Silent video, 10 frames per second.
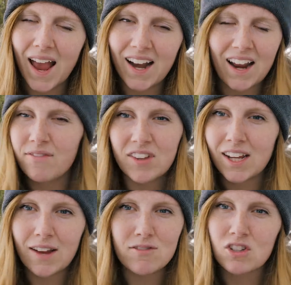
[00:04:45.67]
And I feel
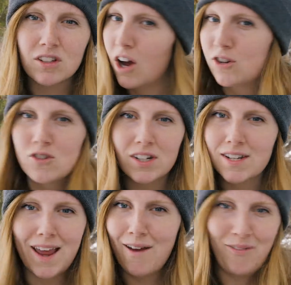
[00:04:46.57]
like I've just
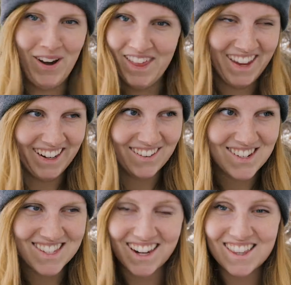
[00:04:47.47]
contradicted everything I've
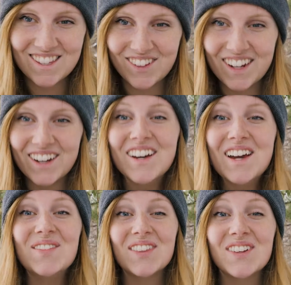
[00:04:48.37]
just said in this video,
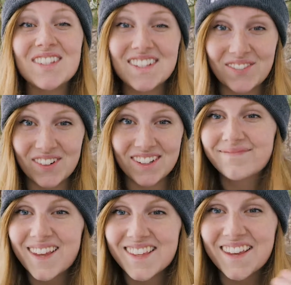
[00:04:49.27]
but there is a difference.
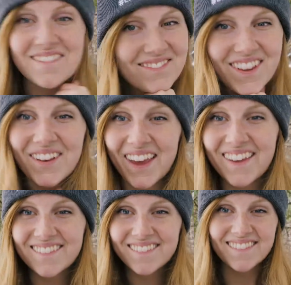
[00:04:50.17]
That's it.
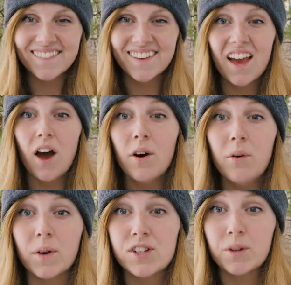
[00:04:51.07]
Okay.
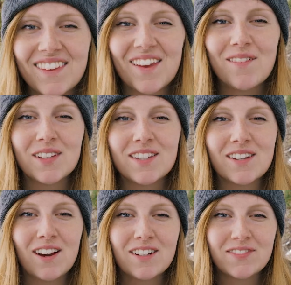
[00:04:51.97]
Oh, a joke. What's a
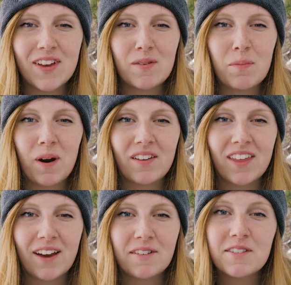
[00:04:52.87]
dog's favorite part of
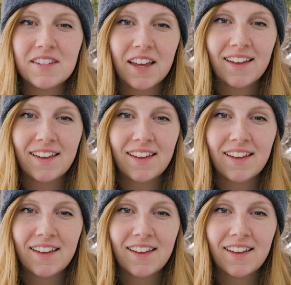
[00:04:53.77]
the house?